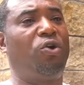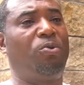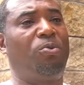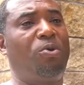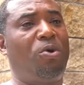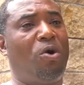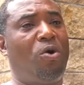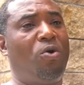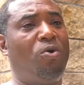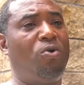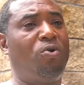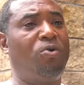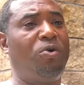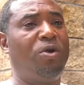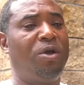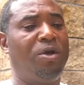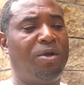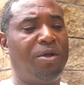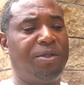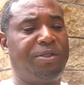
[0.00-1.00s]
goal
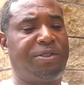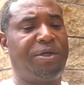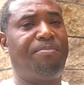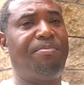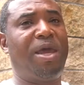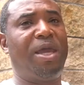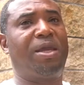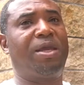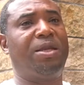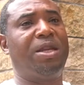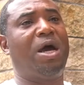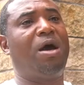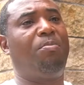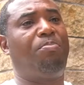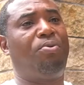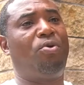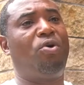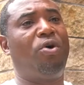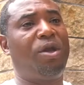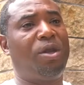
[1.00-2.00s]
to making our
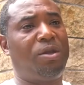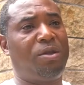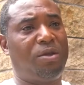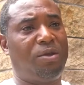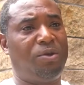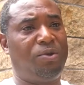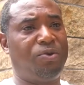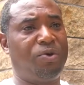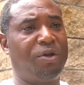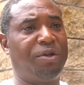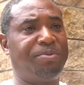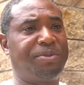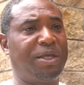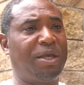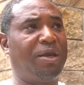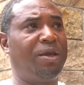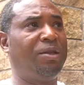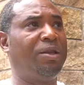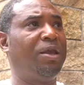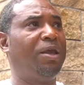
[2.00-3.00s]
point. You know what I'm
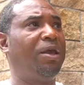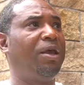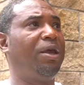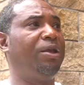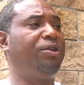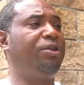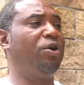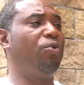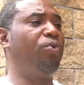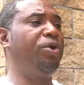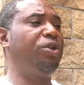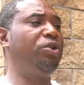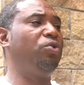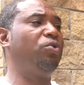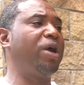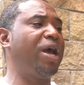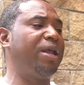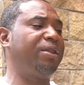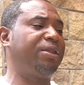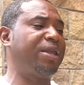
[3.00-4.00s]
saying? And then we
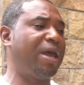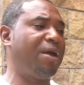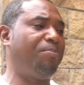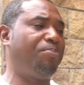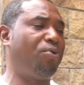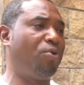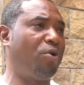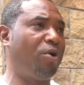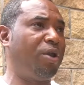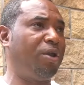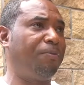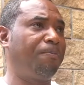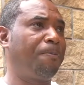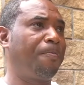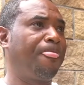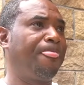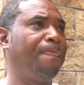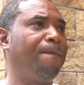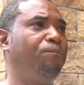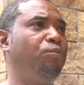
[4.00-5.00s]
knew at that point
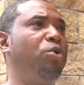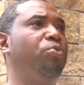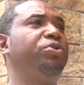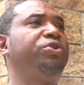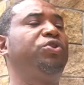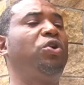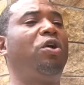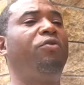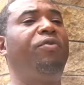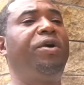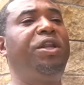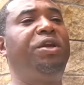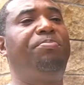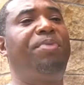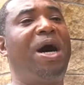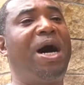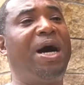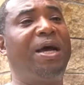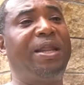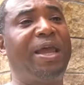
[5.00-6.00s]
we was already
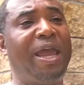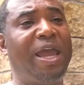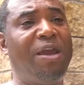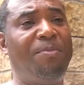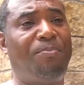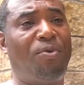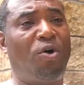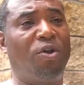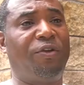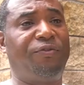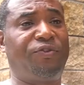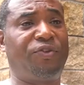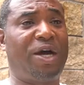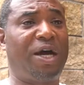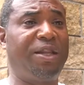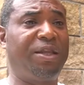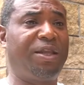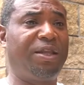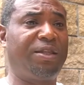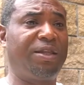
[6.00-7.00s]
behind the 8 ball of
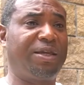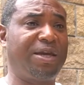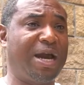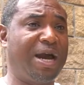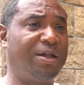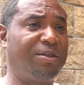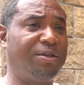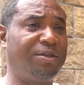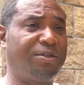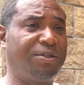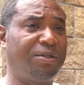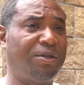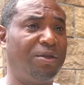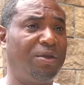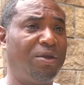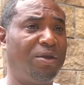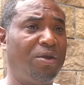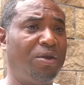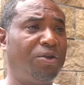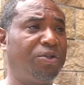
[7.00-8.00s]
trying to get to college.
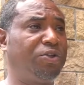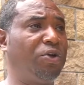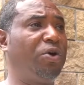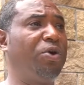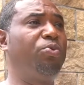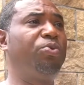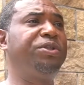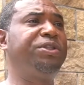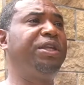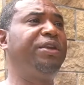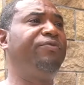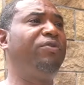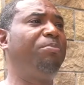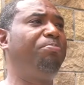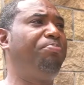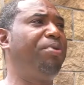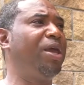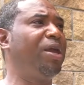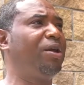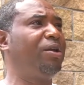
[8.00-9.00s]
So it was even
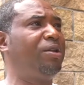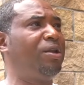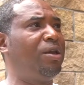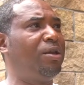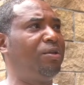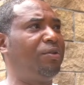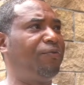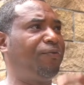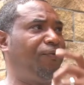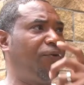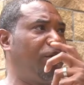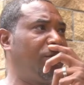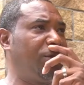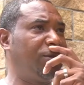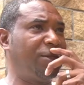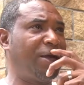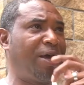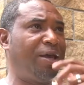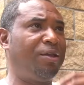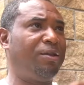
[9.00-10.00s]
bigger than
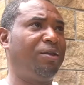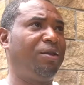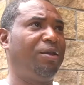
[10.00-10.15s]
feeling like